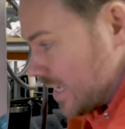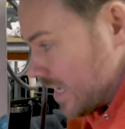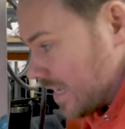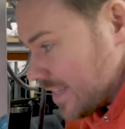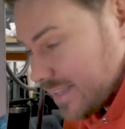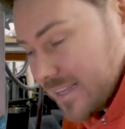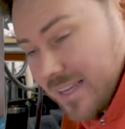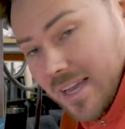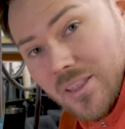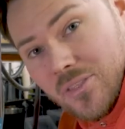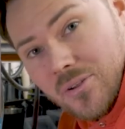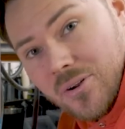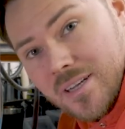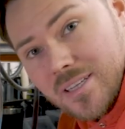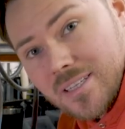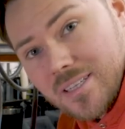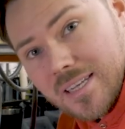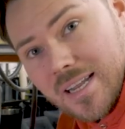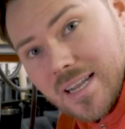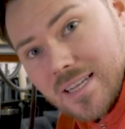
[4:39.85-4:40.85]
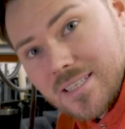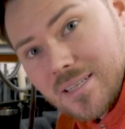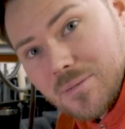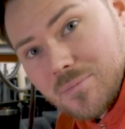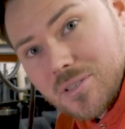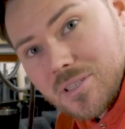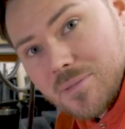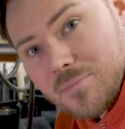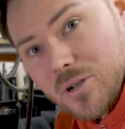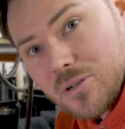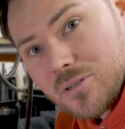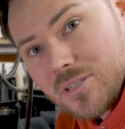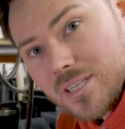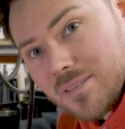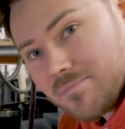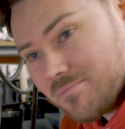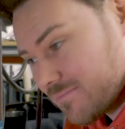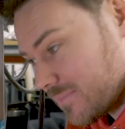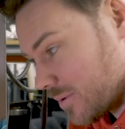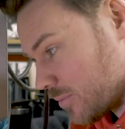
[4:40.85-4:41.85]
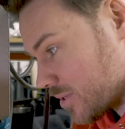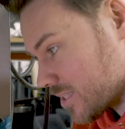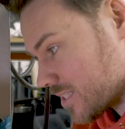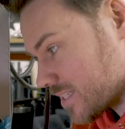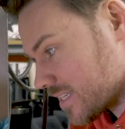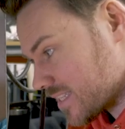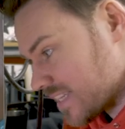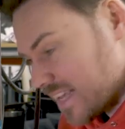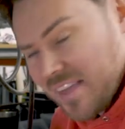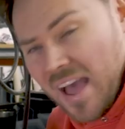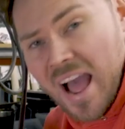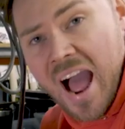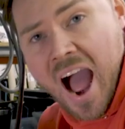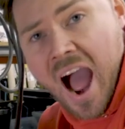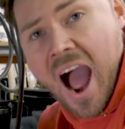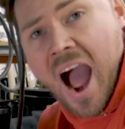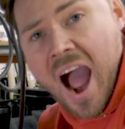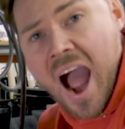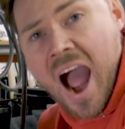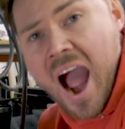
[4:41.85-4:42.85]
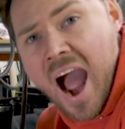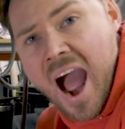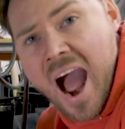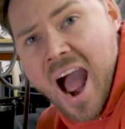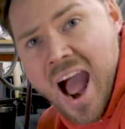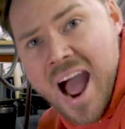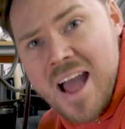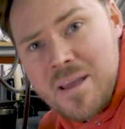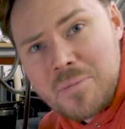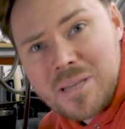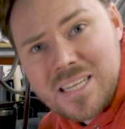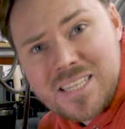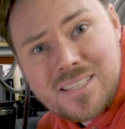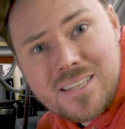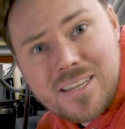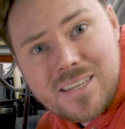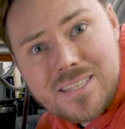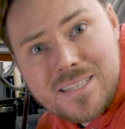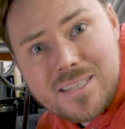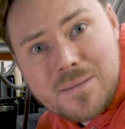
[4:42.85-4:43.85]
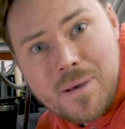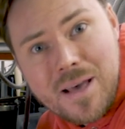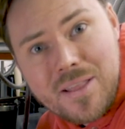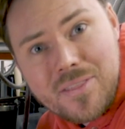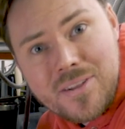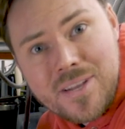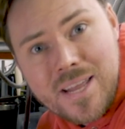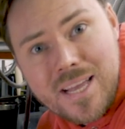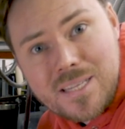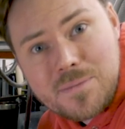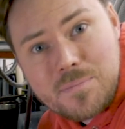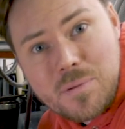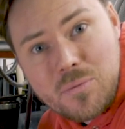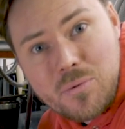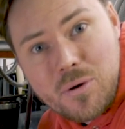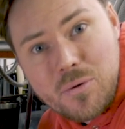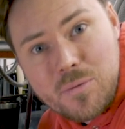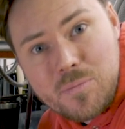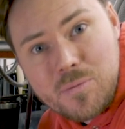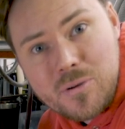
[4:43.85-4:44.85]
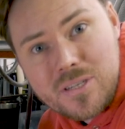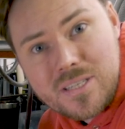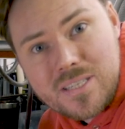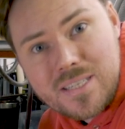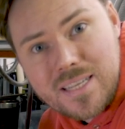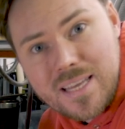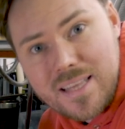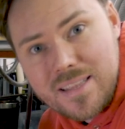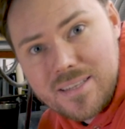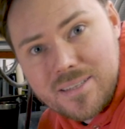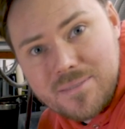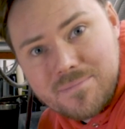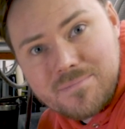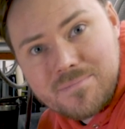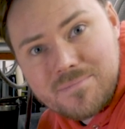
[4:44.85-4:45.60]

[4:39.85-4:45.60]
and the other end connects up to the motor, and once they're together, I'm excited about the next bit where we put it together.